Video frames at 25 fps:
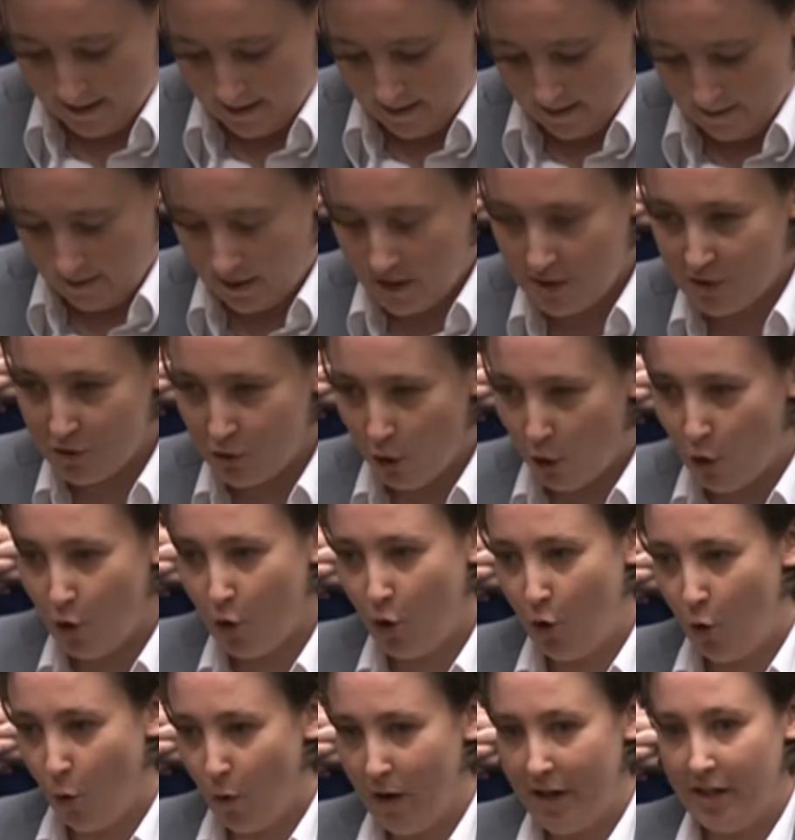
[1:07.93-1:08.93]
There is
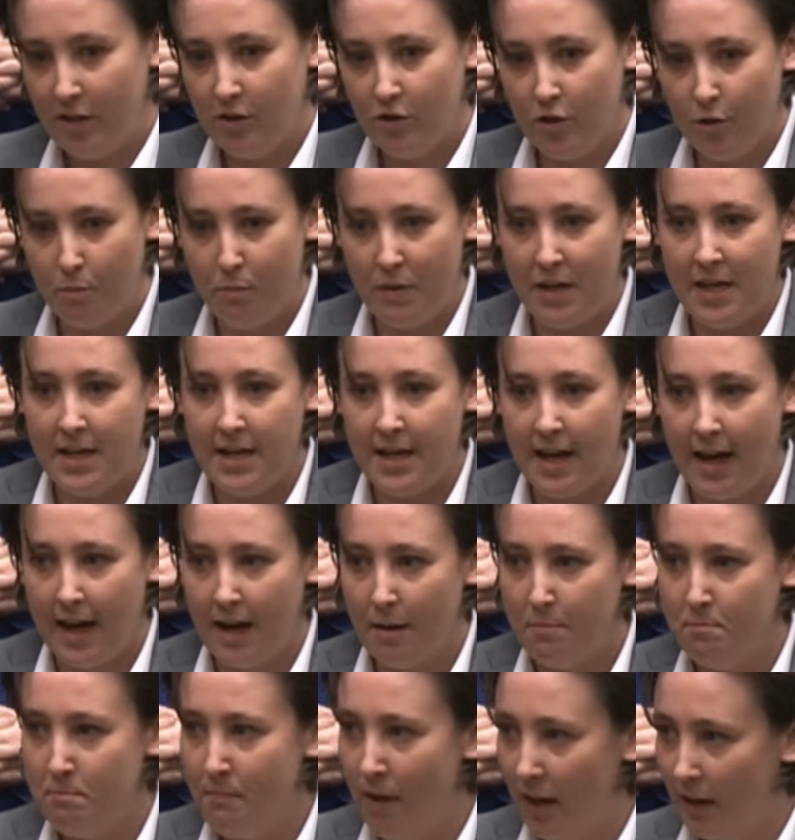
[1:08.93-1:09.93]
not going to be a
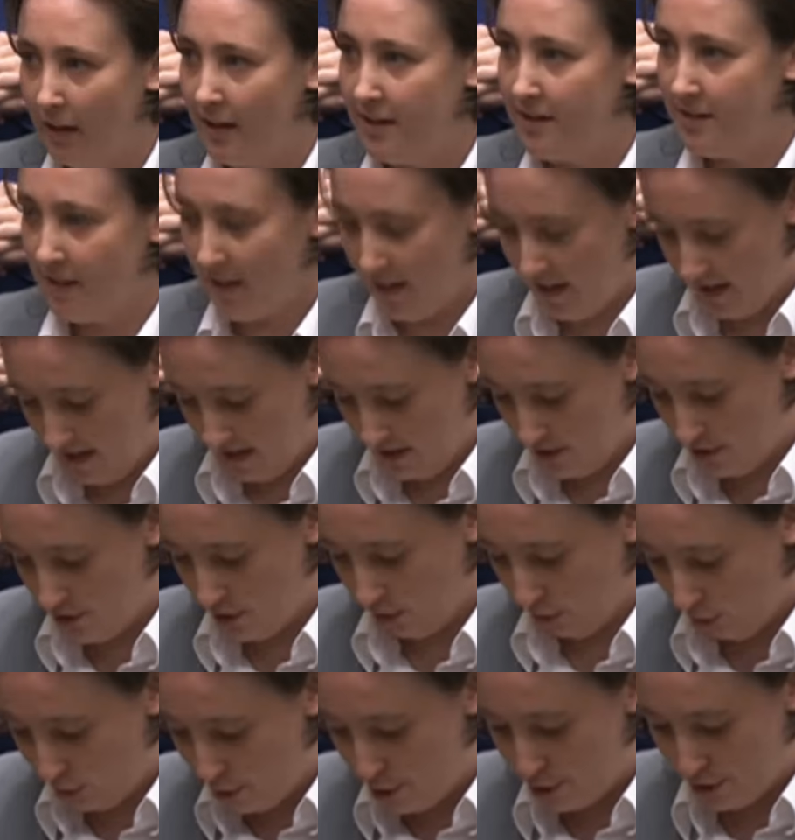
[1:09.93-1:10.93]
military
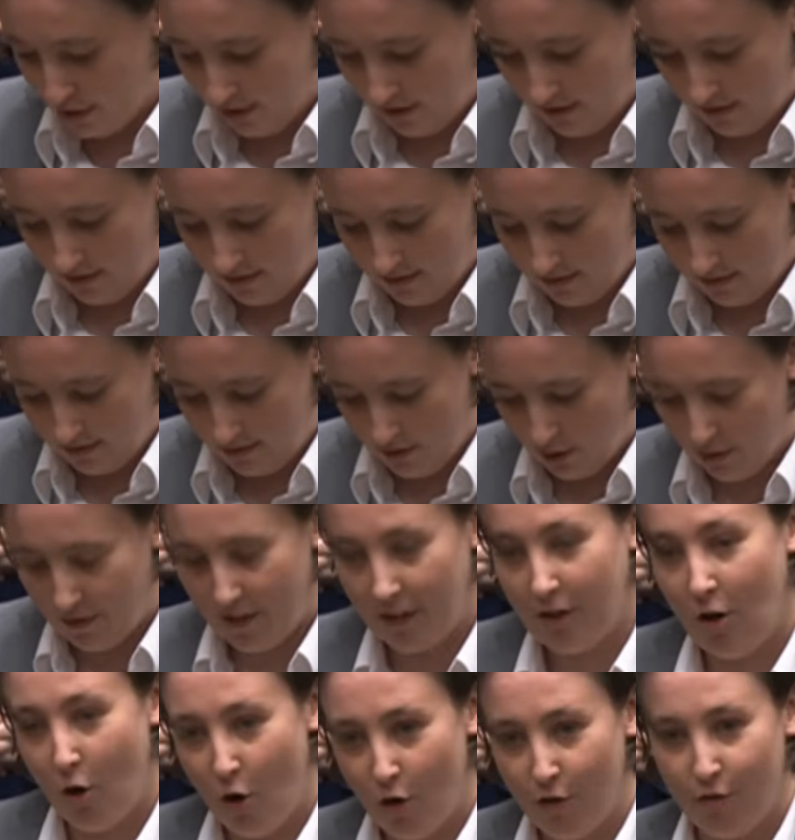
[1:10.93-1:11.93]
solution to the
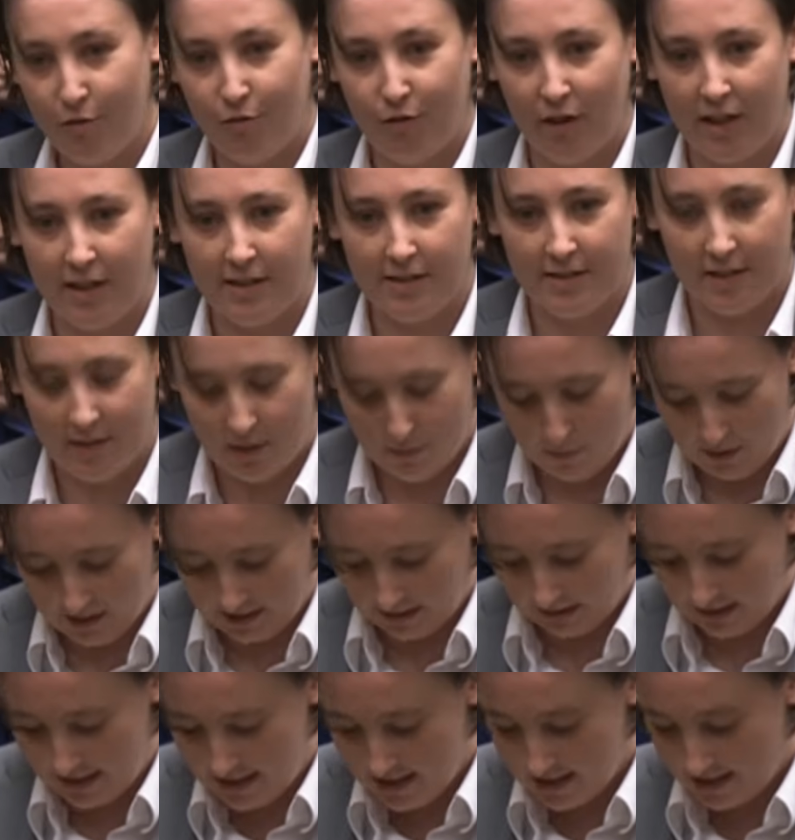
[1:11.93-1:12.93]
conflict in the
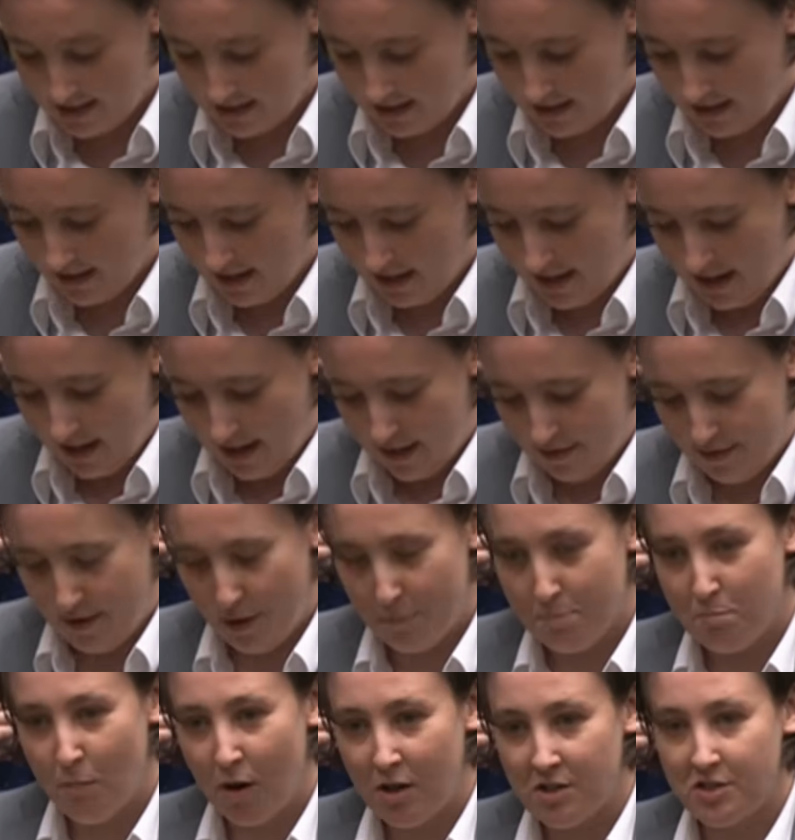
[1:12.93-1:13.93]
Middle East. There
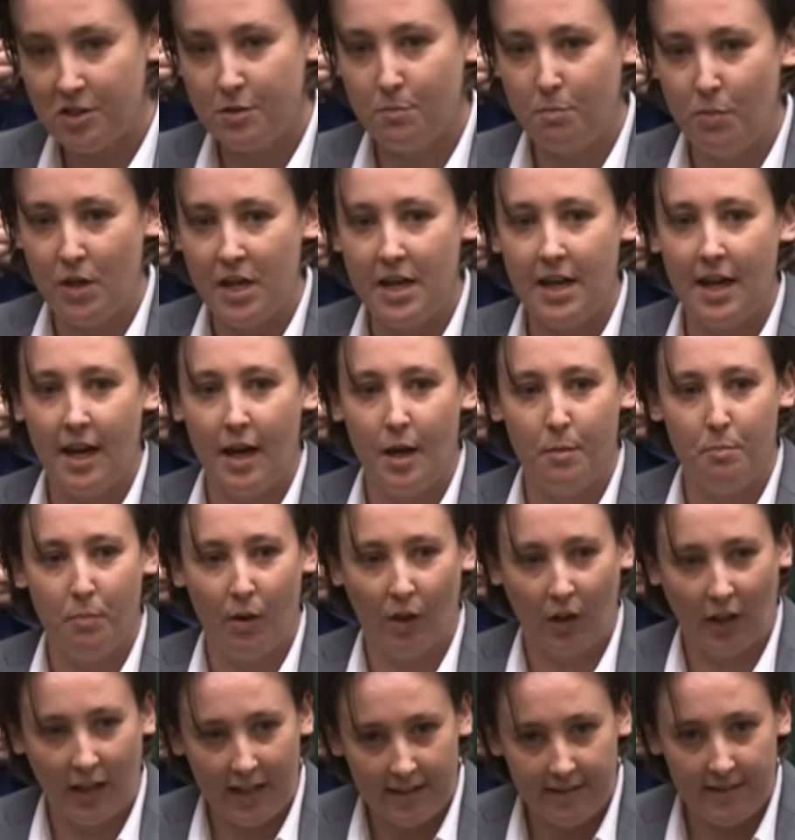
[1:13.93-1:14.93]
must be a
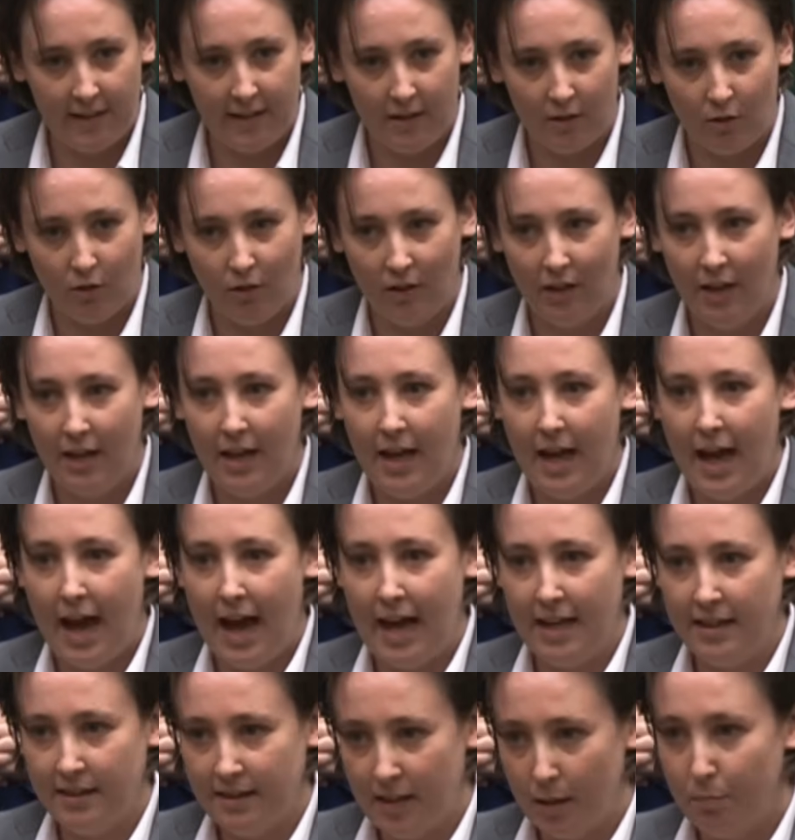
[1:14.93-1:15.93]
political
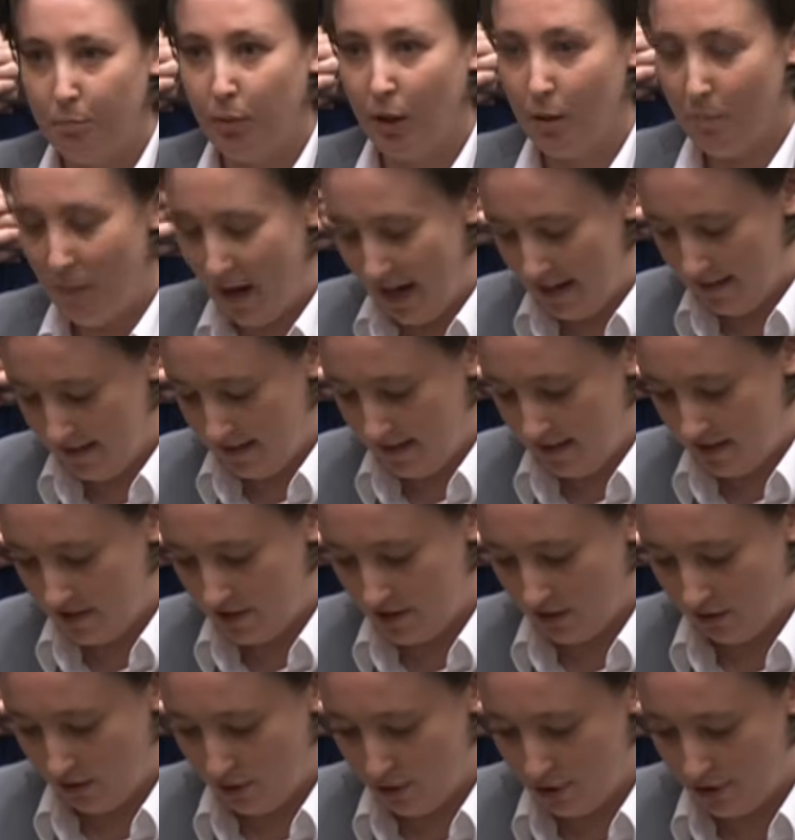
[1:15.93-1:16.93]
and diplomatic
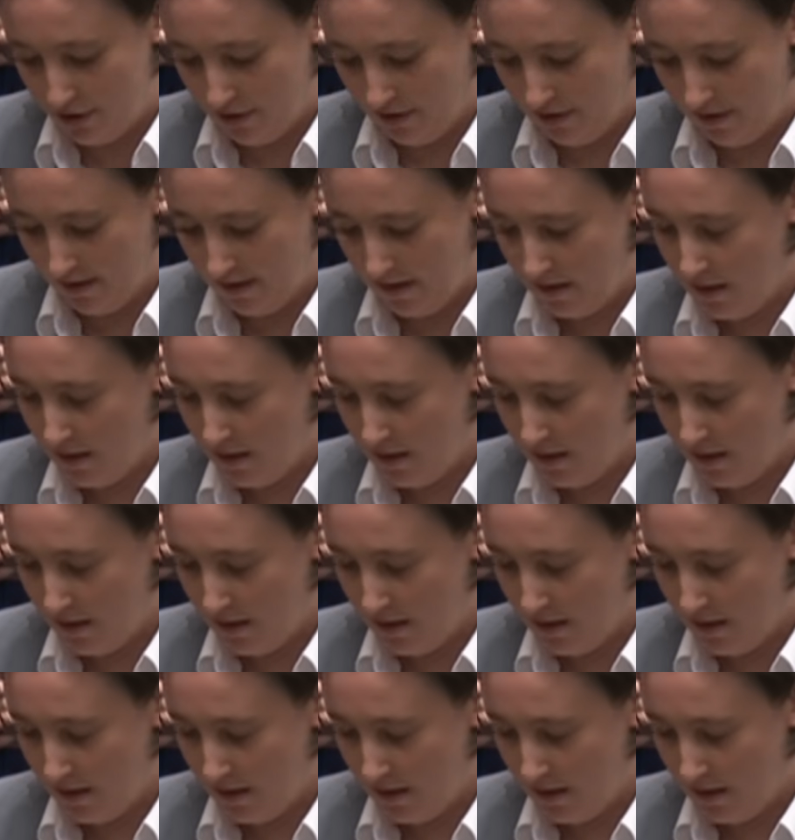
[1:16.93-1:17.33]
solution.